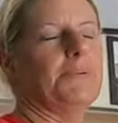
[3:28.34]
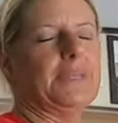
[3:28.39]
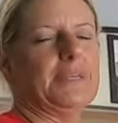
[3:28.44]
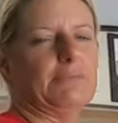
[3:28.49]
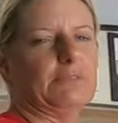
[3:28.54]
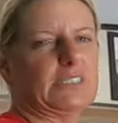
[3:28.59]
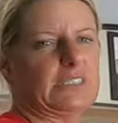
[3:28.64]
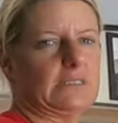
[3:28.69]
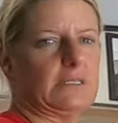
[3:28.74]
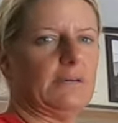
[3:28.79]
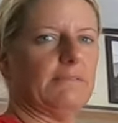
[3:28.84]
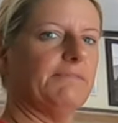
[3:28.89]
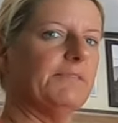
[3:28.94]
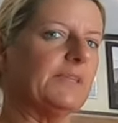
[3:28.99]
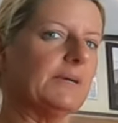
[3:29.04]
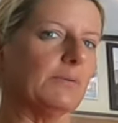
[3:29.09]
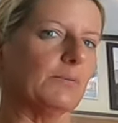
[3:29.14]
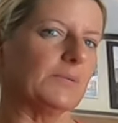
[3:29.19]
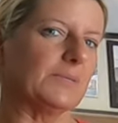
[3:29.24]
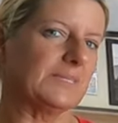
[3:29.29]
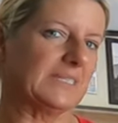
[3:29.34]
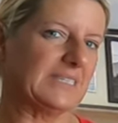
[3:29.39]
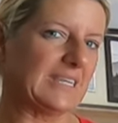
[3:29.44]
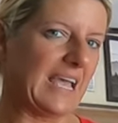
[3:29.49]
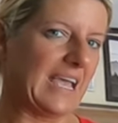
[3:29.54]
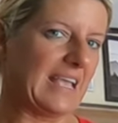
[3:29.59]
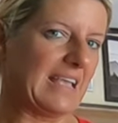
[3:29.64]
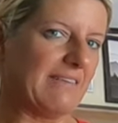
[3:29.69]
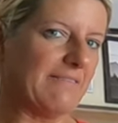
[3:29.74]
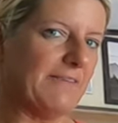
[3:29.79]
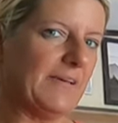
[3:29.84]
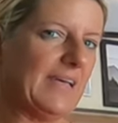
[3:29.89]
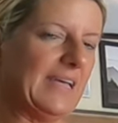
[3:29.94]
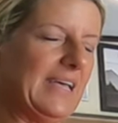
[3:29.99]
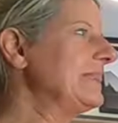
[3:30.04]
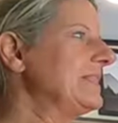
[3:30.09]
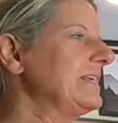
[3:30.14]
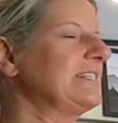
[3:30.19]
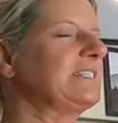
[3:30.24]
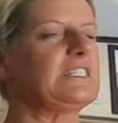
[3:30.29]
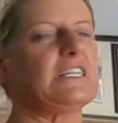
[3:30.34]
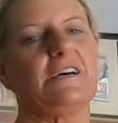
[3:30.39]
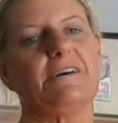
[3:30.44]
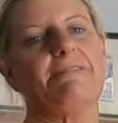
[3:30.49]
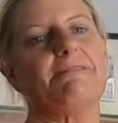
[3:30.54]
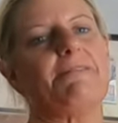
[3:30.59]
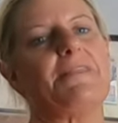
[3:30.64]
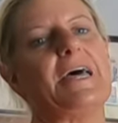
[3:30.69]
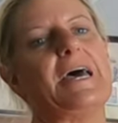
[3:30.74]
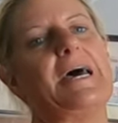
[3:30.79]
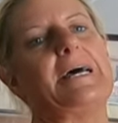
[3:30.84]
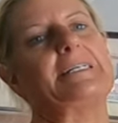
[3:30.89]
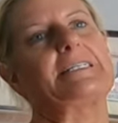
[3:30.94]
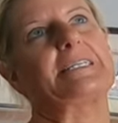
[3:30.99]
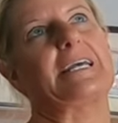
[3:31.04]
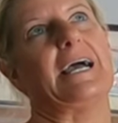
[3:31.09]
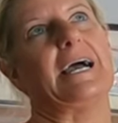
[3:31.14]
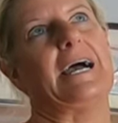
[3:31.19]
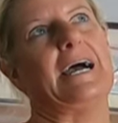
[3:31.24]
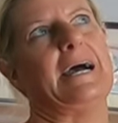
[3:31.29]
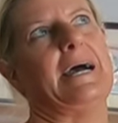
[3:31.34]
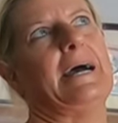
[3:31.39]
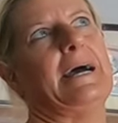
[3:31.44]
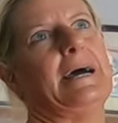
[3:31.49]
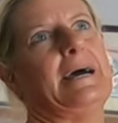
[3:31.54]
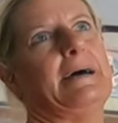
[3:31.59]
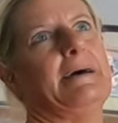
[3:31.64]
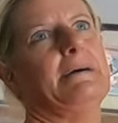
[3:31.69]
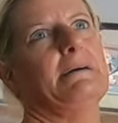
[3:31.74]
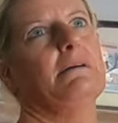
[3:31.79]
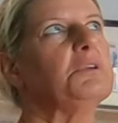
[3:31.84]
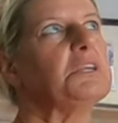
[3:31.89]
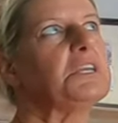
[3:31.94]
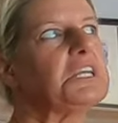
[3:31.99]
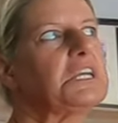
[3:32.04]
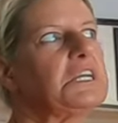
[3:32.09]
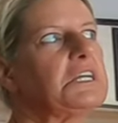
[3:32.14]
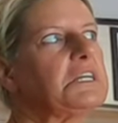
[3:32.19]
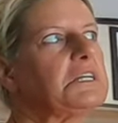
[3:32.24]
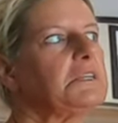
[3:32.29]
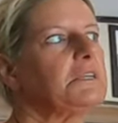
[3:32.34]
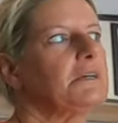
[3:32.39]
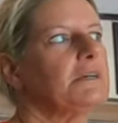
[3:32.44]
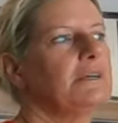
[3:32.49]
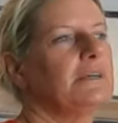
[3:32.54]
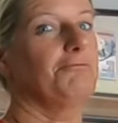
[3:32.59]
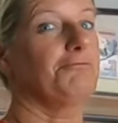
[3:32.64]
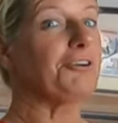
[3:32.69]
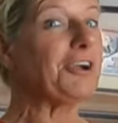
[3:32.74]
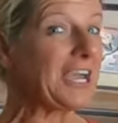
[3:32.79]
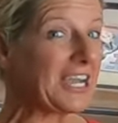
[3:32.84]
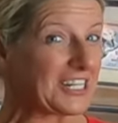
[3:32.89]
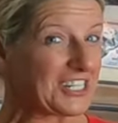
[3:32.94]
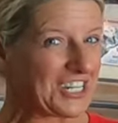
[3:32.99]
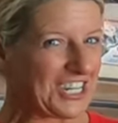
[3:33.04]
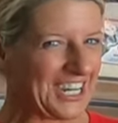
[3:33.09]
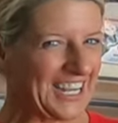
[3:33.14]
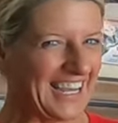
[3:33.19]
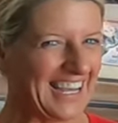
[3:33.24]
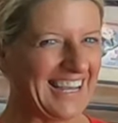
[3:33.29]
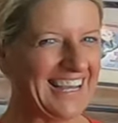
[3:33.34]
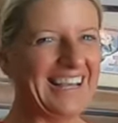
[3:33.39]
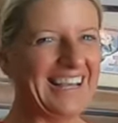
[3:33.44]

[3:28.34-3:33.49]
but it was stuff that would save. The stuff that I need fresh,